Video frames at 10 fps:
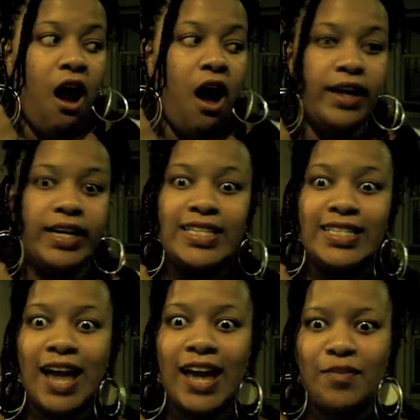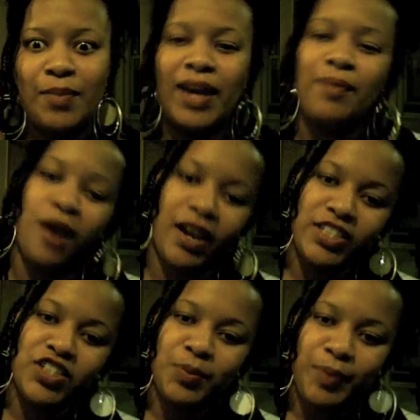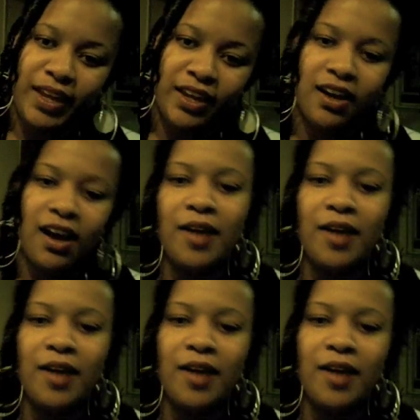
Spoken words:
Because it's kind of big. I bought it too big,